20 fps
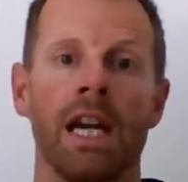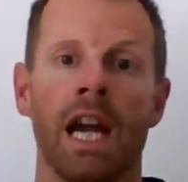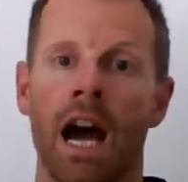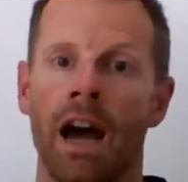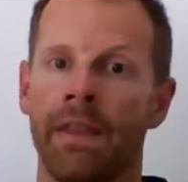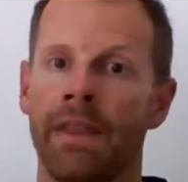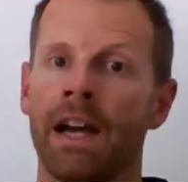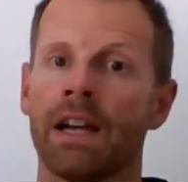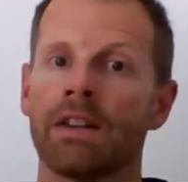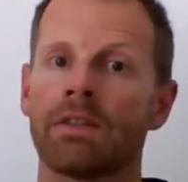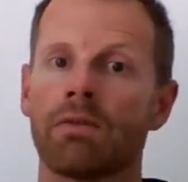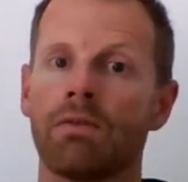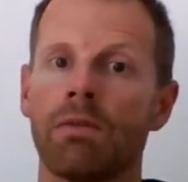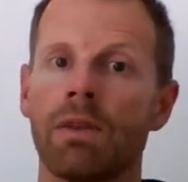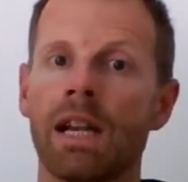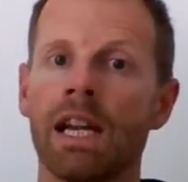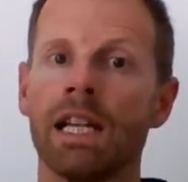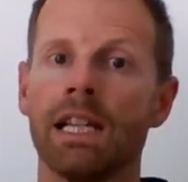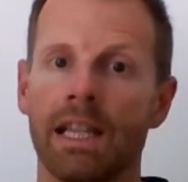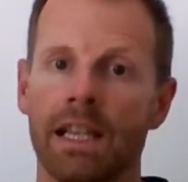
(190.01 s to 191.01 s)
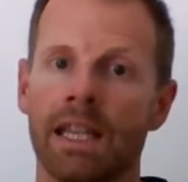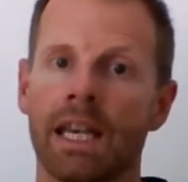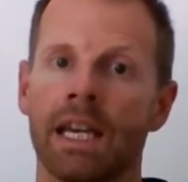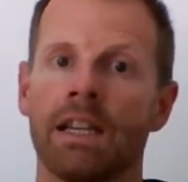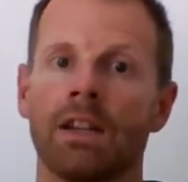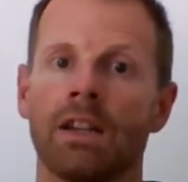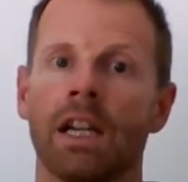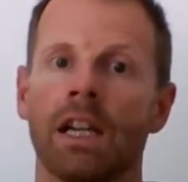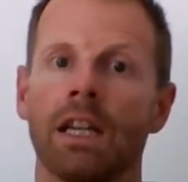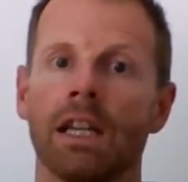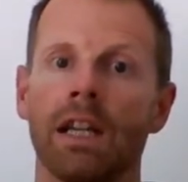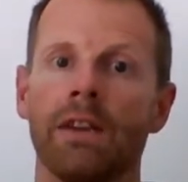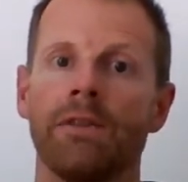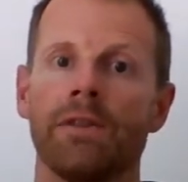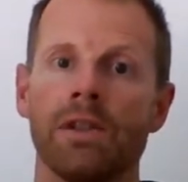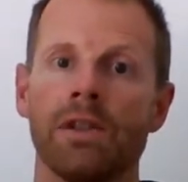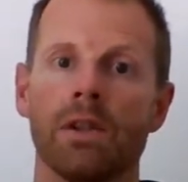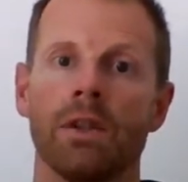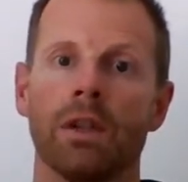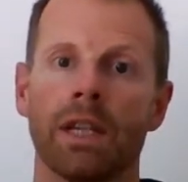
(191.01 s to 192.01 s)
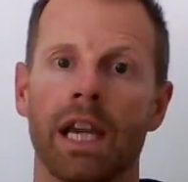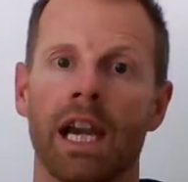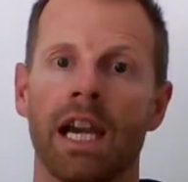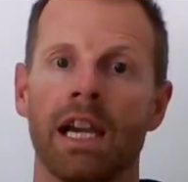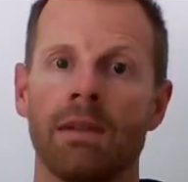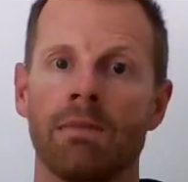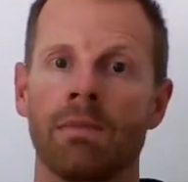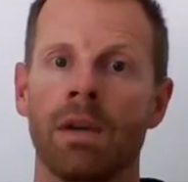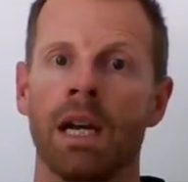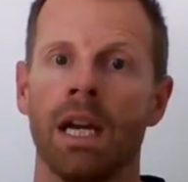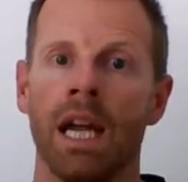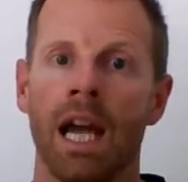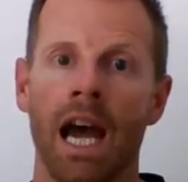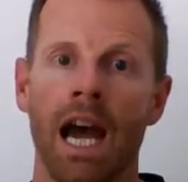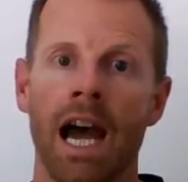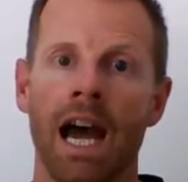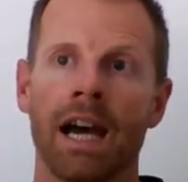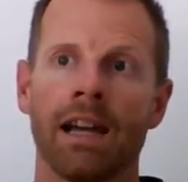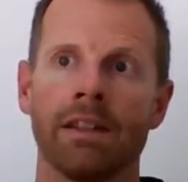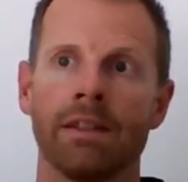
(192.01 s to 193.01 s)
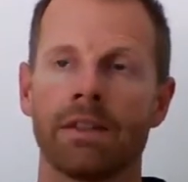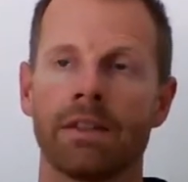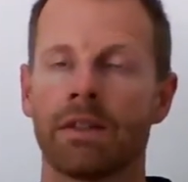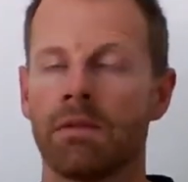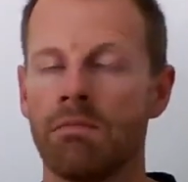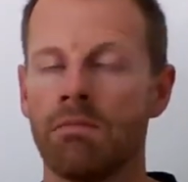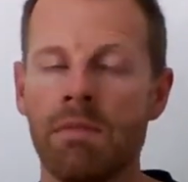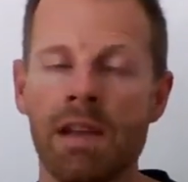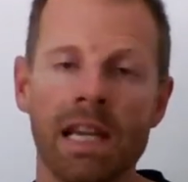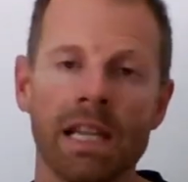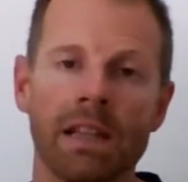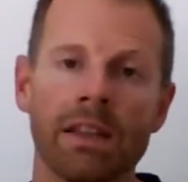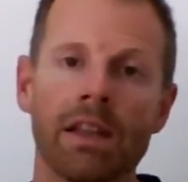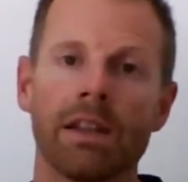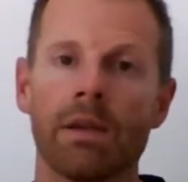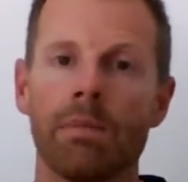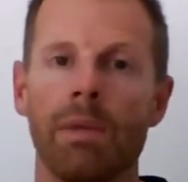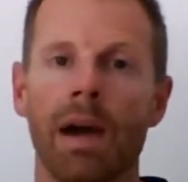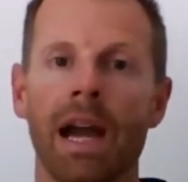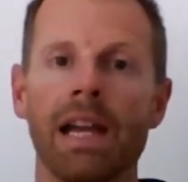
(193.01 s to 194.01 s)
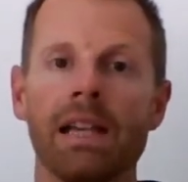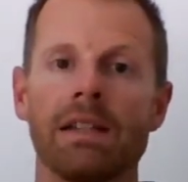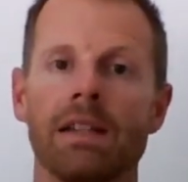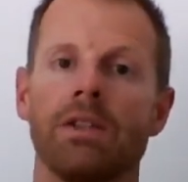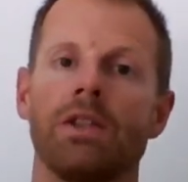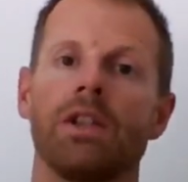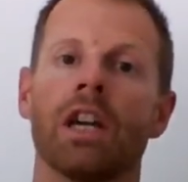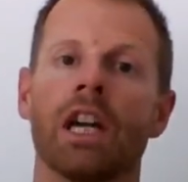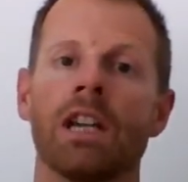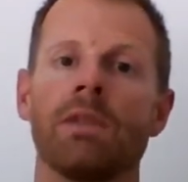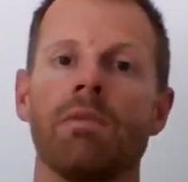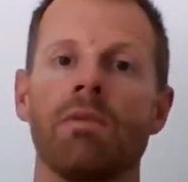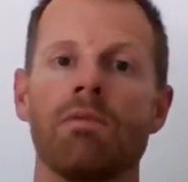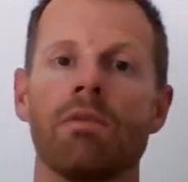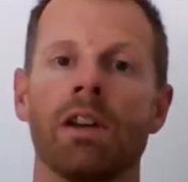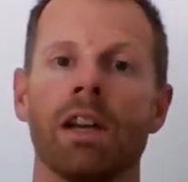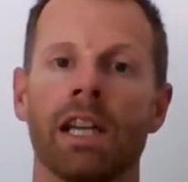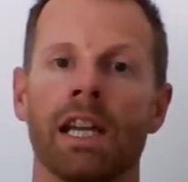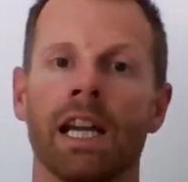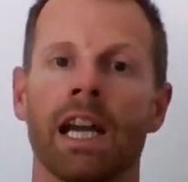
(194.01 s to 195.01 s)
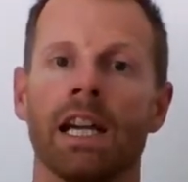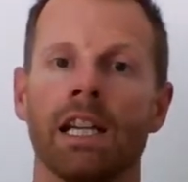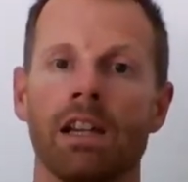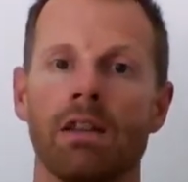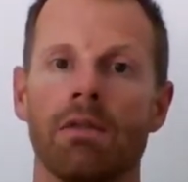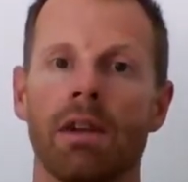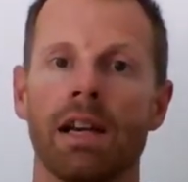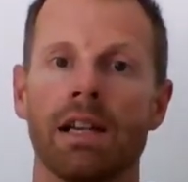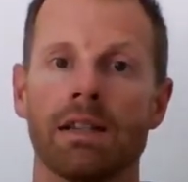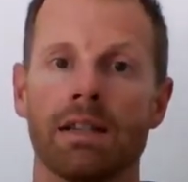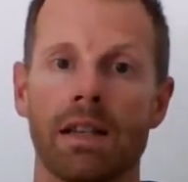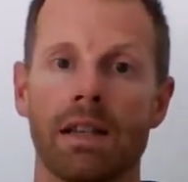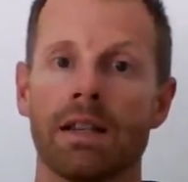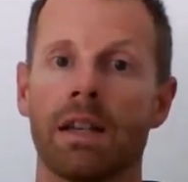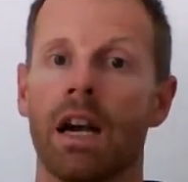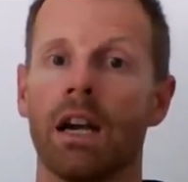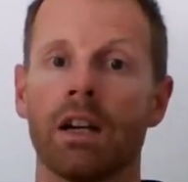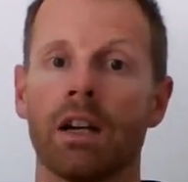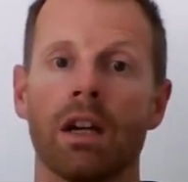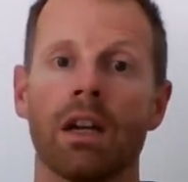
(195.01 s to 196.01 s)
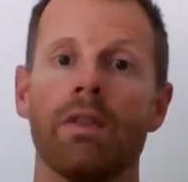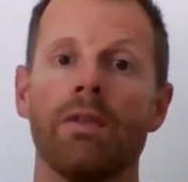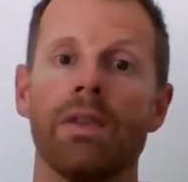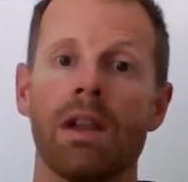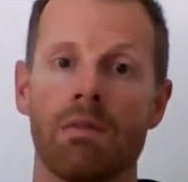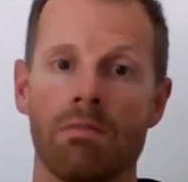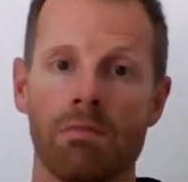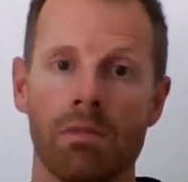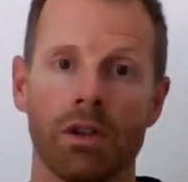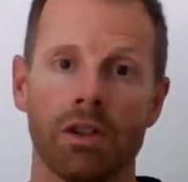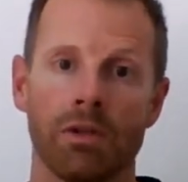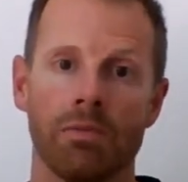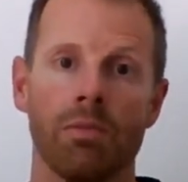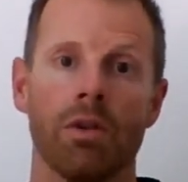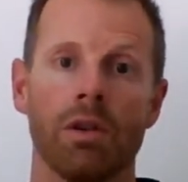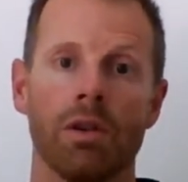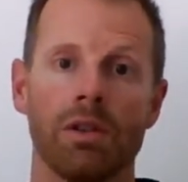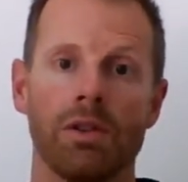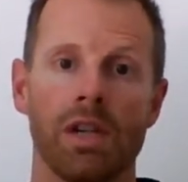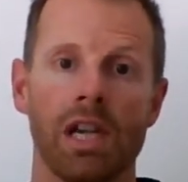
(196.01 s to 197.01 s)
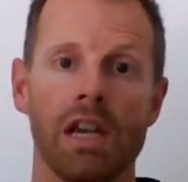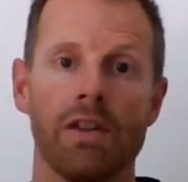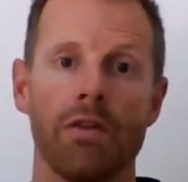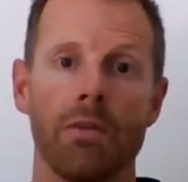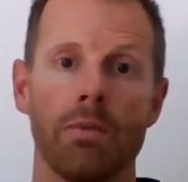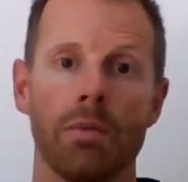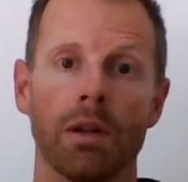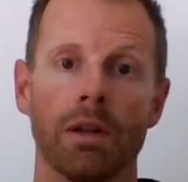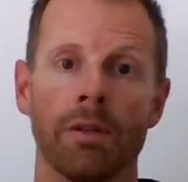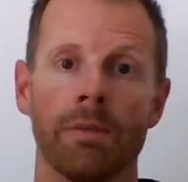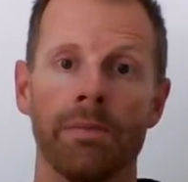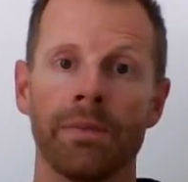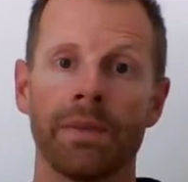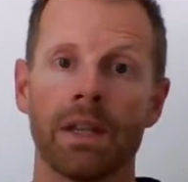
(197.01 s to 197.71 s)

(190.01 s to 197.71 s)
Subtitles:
and that's really then going to lift your game and mean that the paces you're going to be running at in your races are going to feel much more achievable.